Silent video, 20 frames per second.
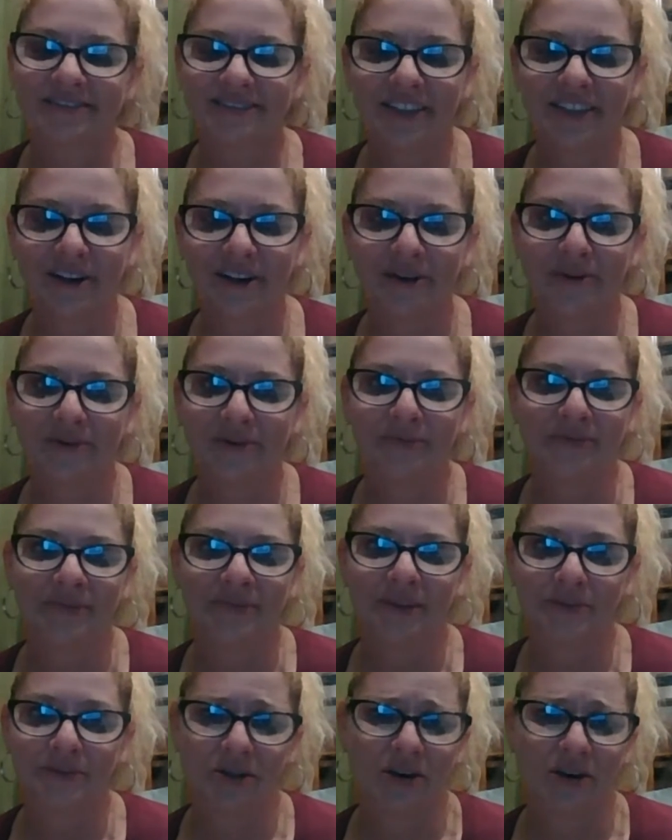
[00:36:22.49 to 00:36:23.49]
you know,
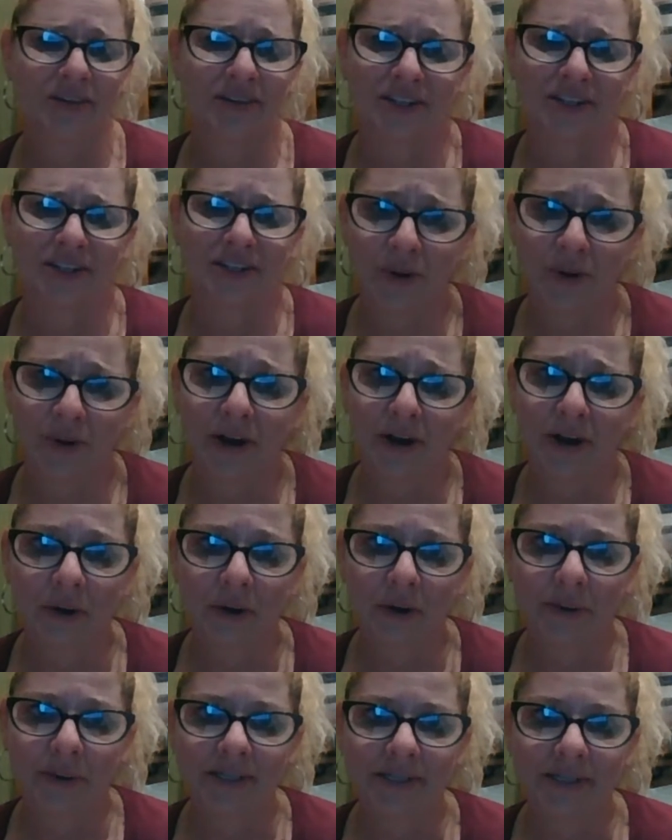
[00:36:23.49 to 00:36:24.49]
I'm sorry, Lynn, you probably know what
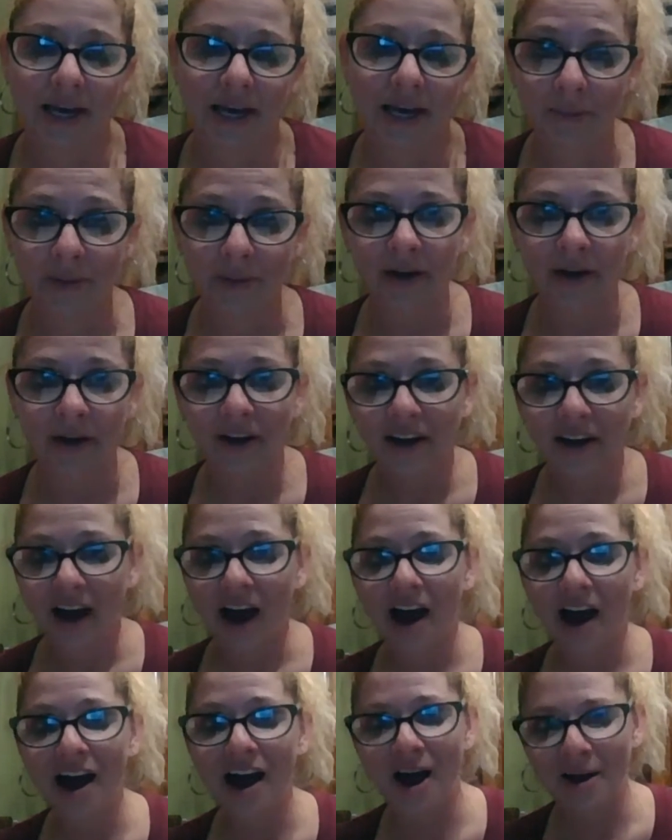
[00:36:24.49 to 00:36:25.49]
I want to say, but
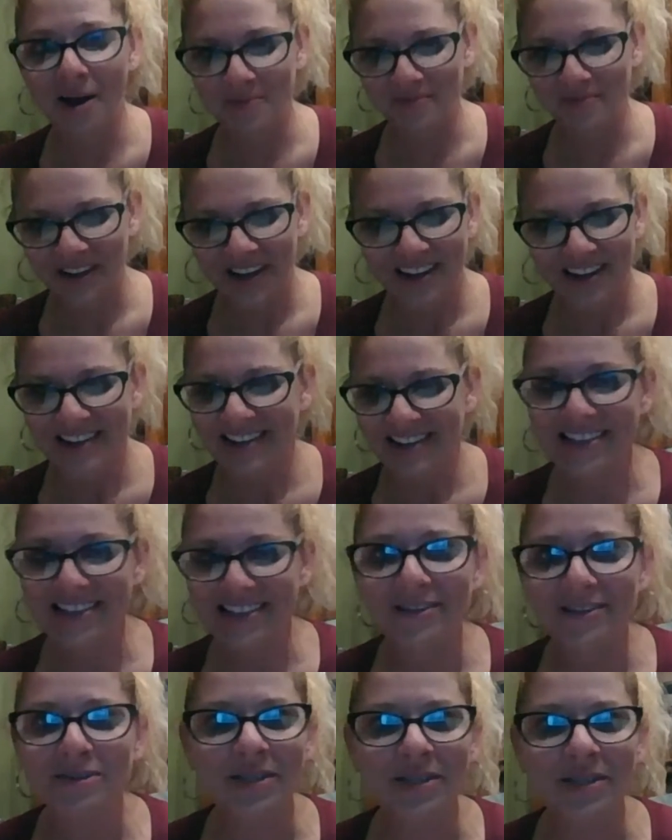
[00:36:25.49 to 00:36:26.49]
um, it doesn't
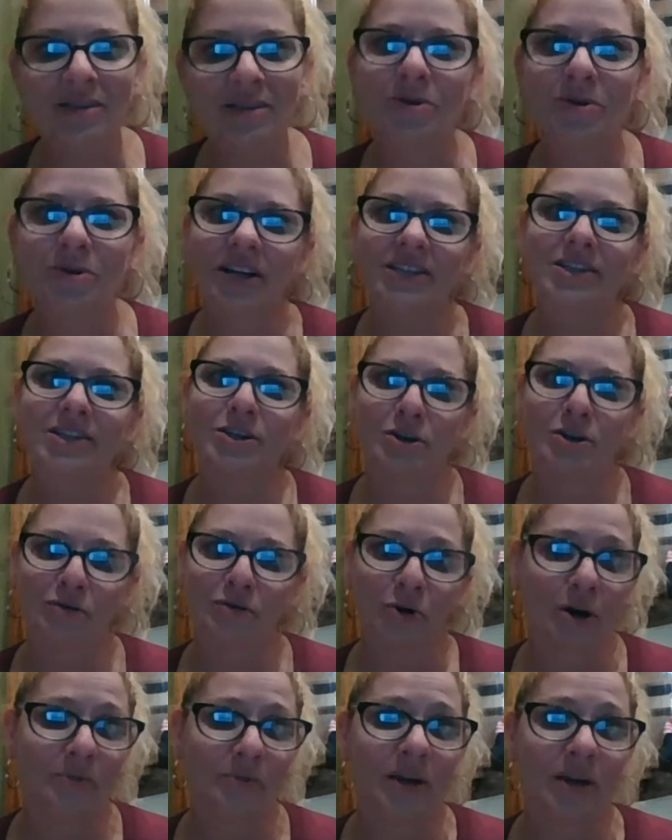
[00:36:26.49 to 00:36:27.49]
have to be some crazy
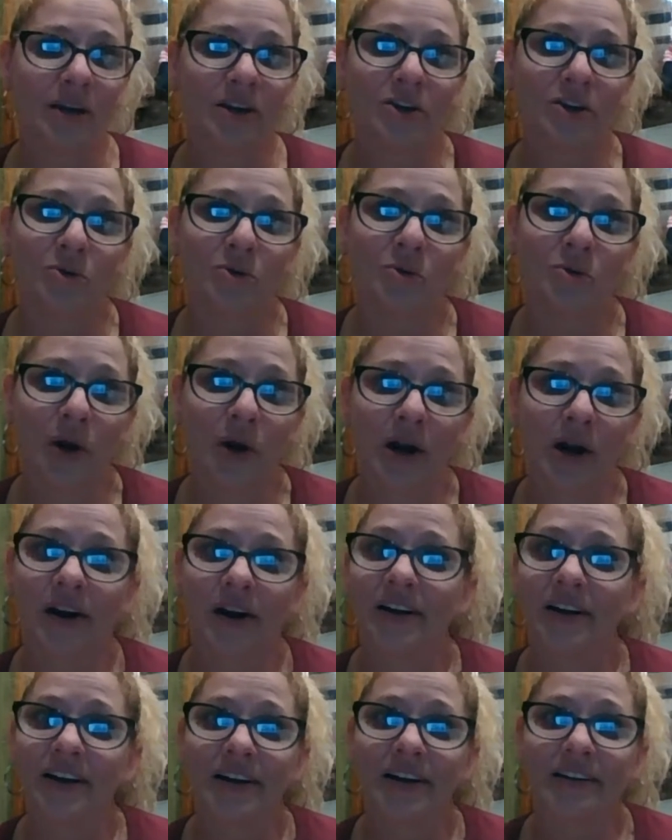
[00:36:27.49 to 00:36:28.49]
uniform that you would
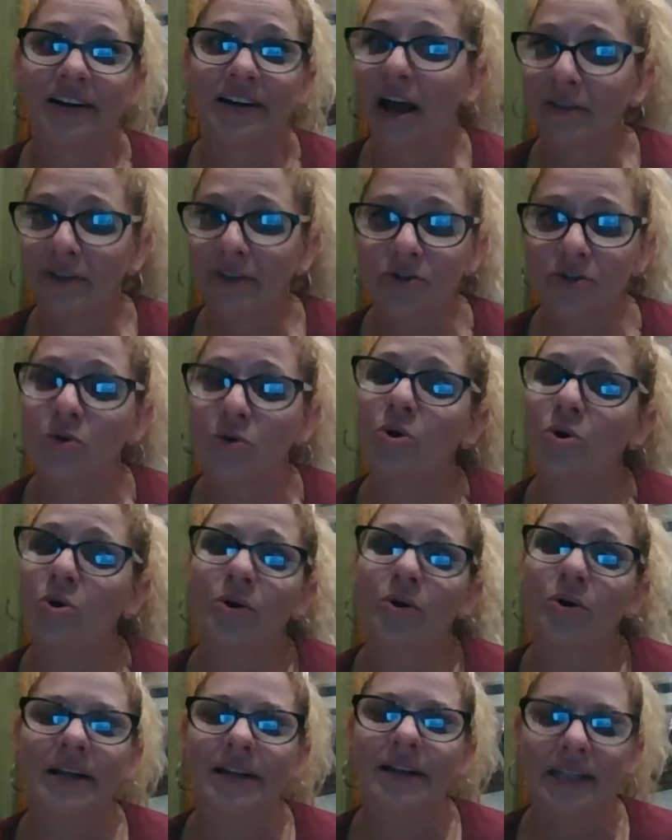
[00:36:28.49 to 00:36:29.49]
wear at a Catholic school
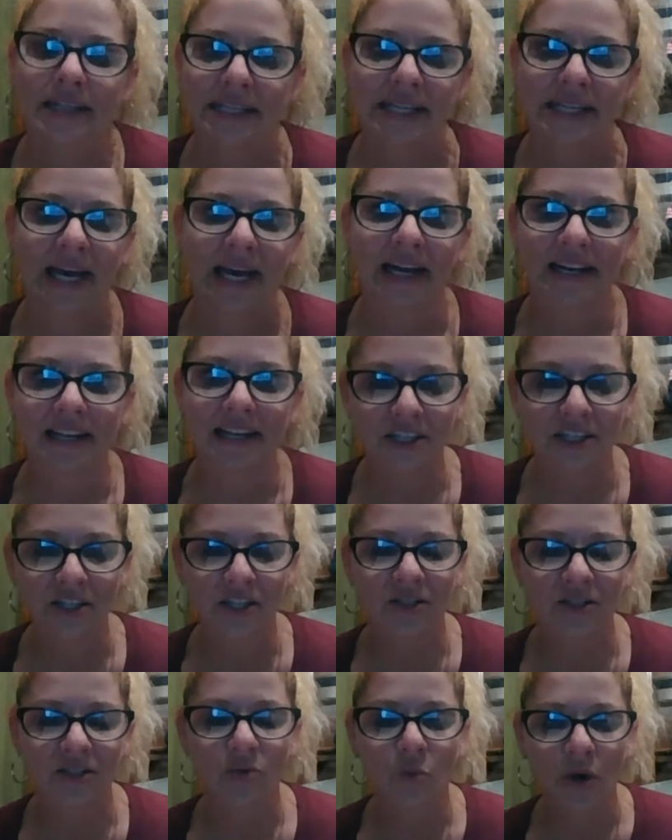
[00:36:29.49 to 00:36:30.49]
or anything like that. It's
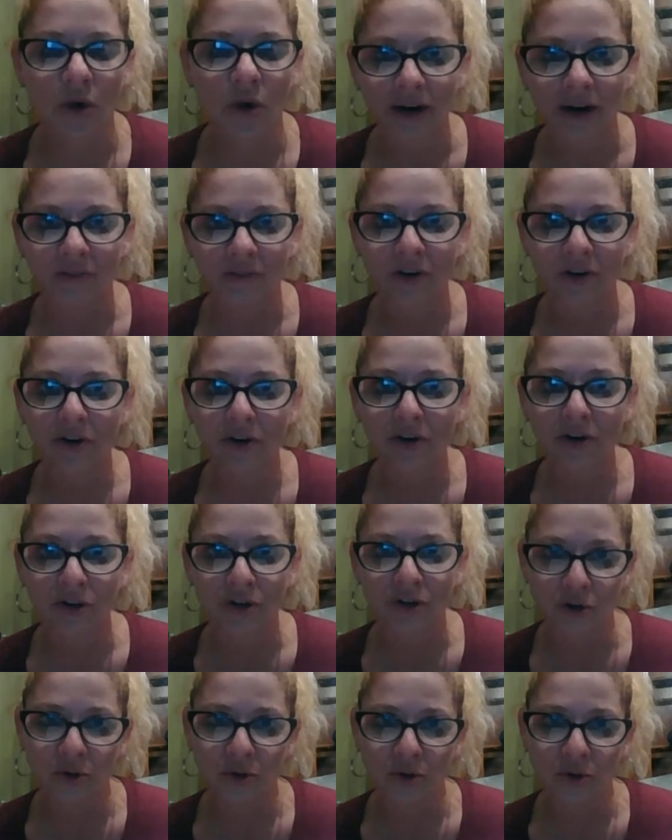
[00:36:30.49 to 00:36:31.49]
just whatever
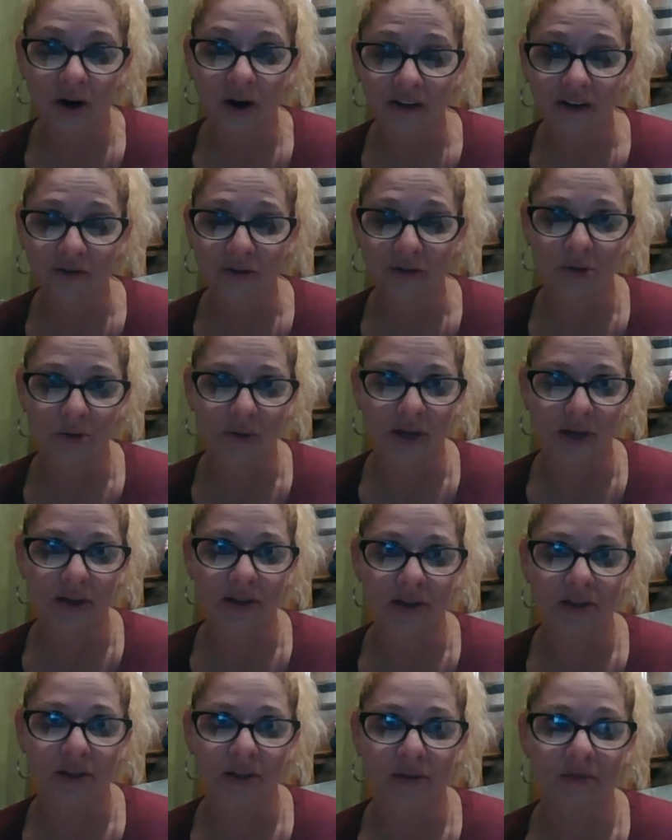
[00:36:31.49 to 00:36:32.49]
you are comfortable with.
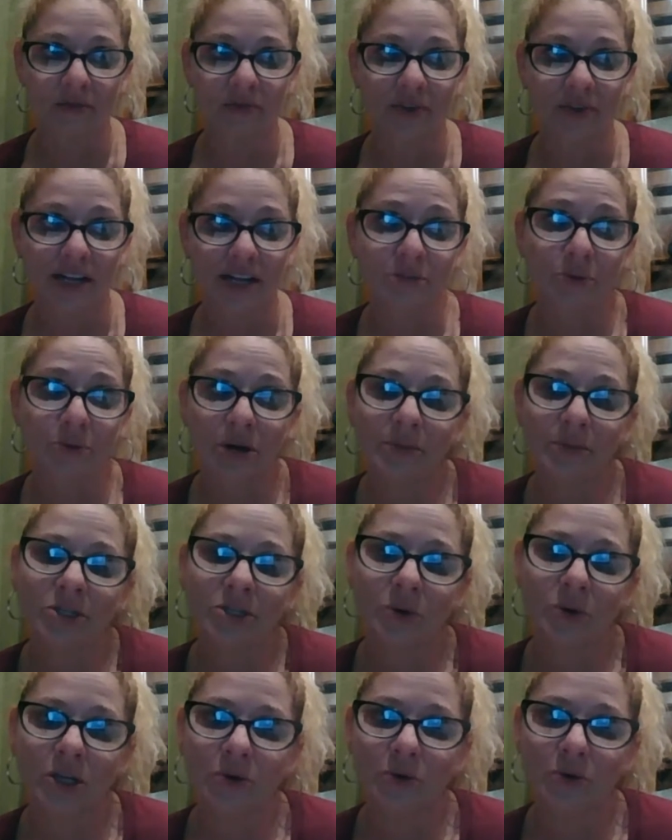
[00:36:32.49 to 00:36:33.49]
That's pretty
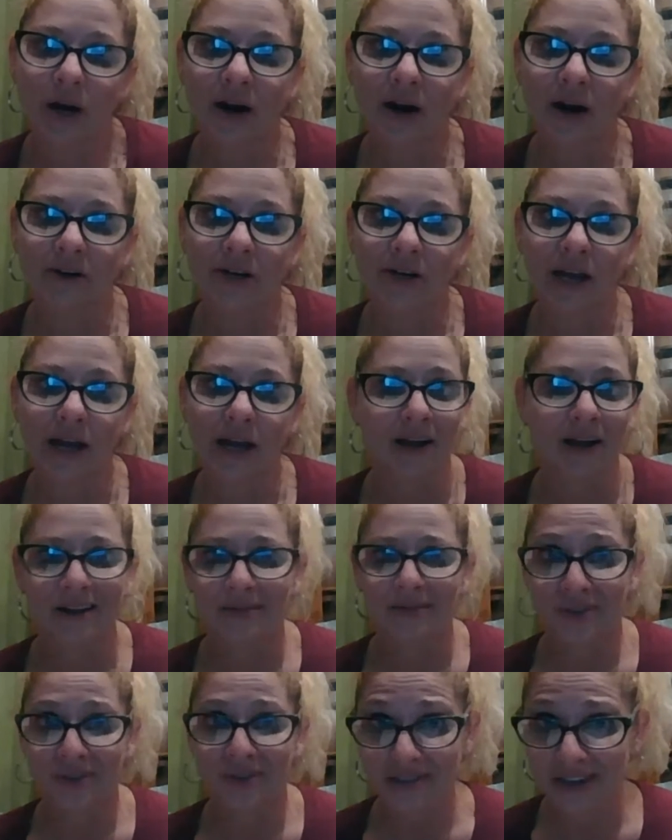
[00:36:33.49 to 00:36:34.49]
much what you wear every day.
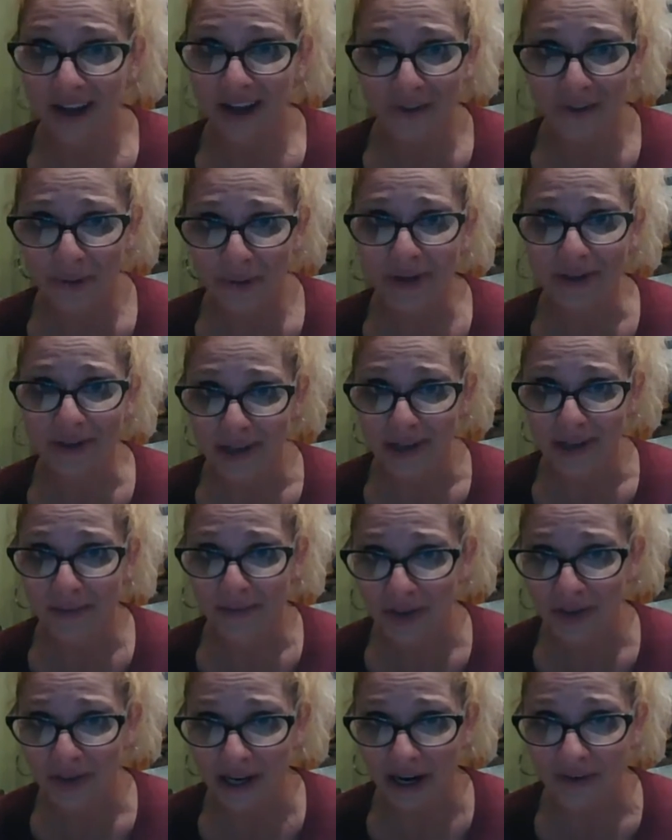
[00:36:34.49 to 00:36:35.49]
It doesn't have to be the same
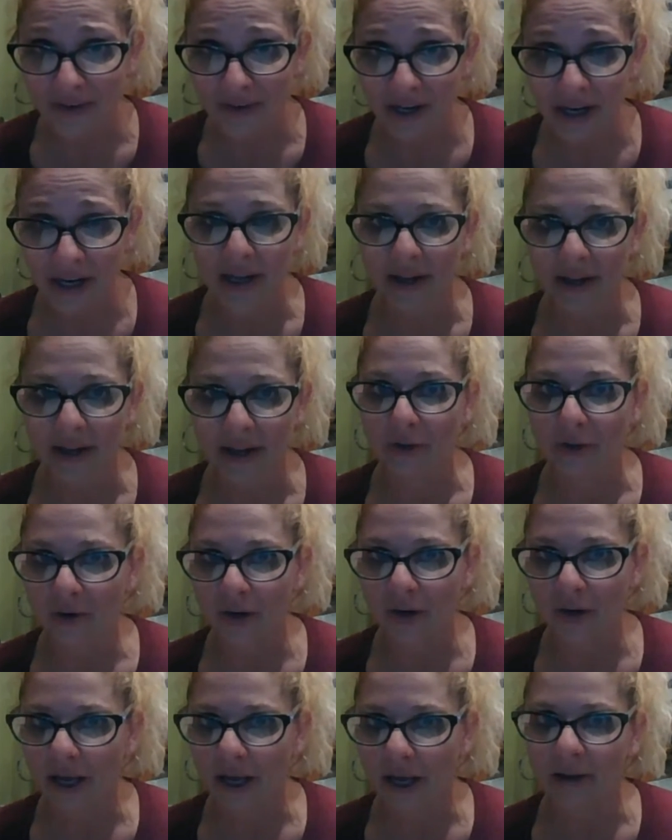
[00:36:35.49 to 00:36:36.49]
thing every day. Like you
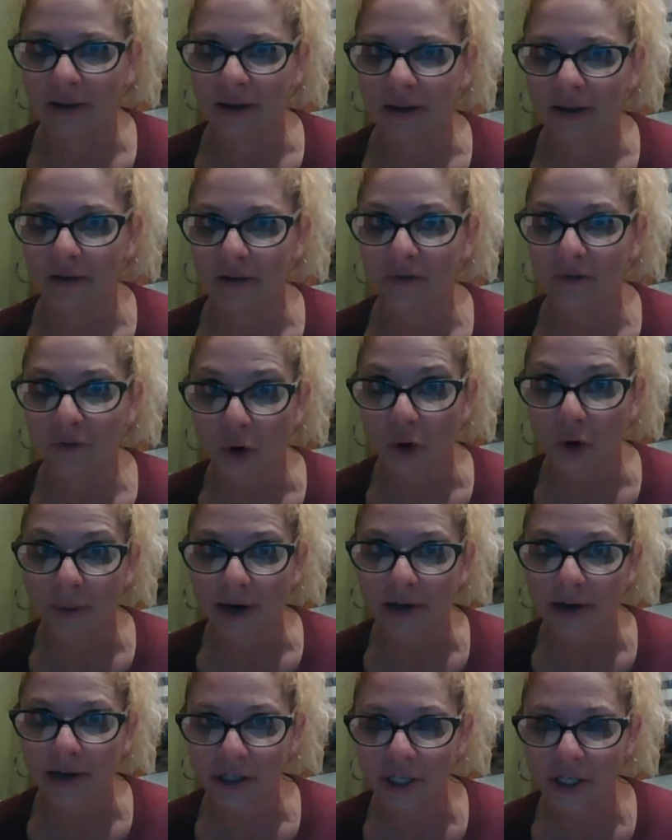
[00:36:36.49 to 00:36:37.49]
can get like four
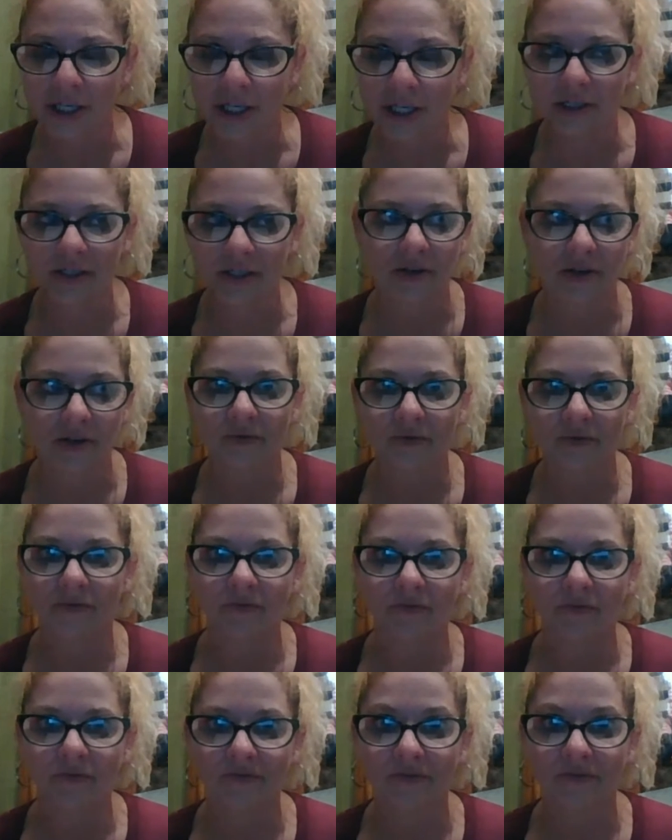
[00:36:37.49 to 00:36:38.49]
pair of jeans or
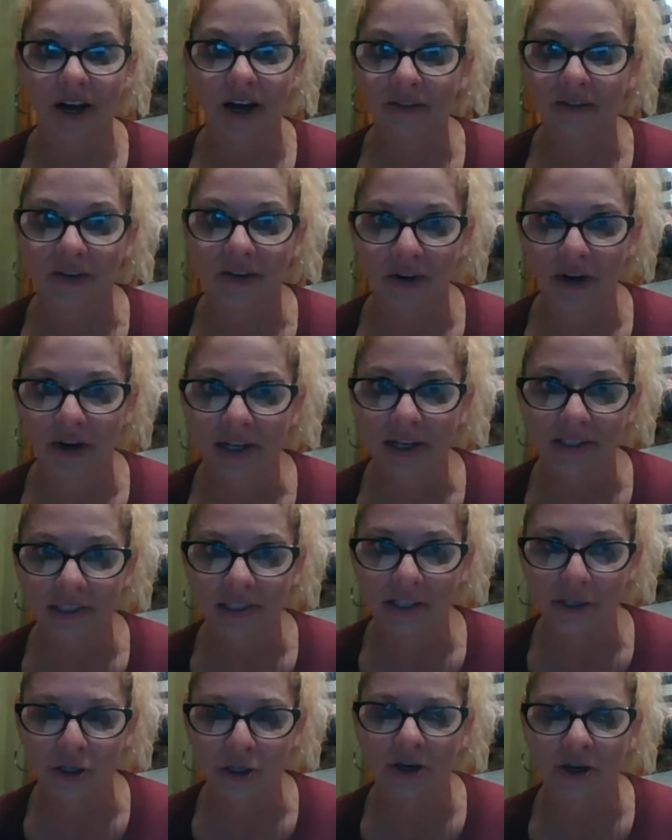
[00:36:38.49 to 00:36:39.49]
five different kinds of
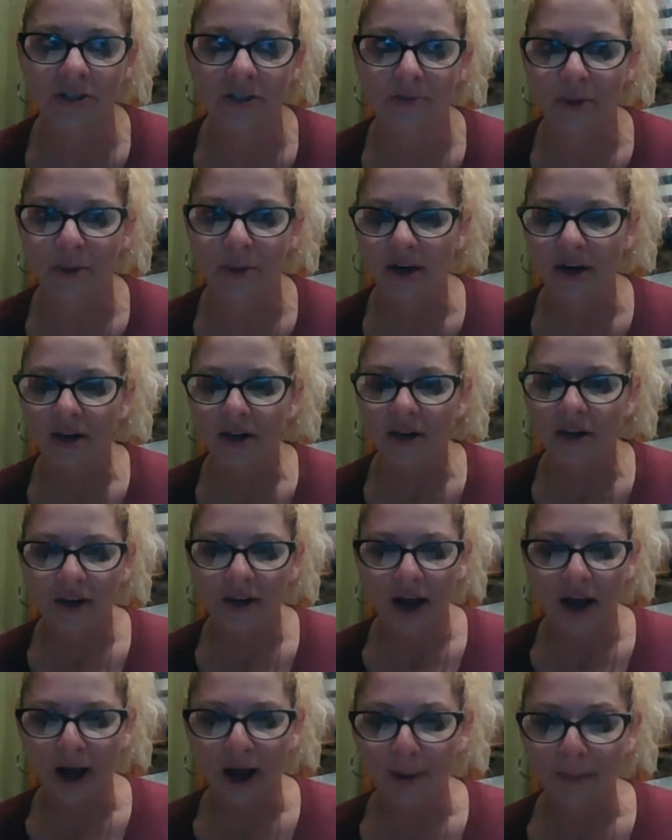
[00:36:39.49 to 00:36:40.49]
T-shirts, but
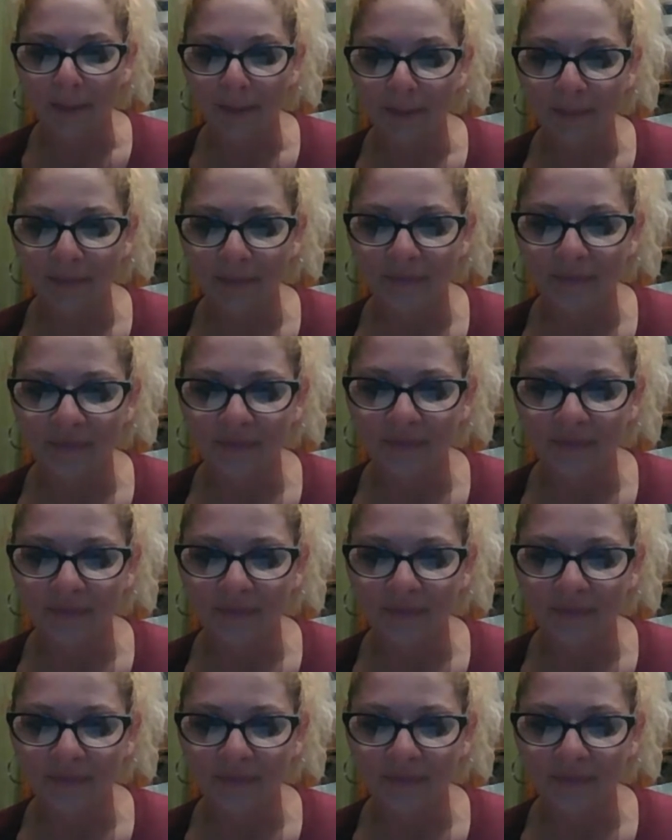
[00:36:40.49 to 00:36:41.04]
um,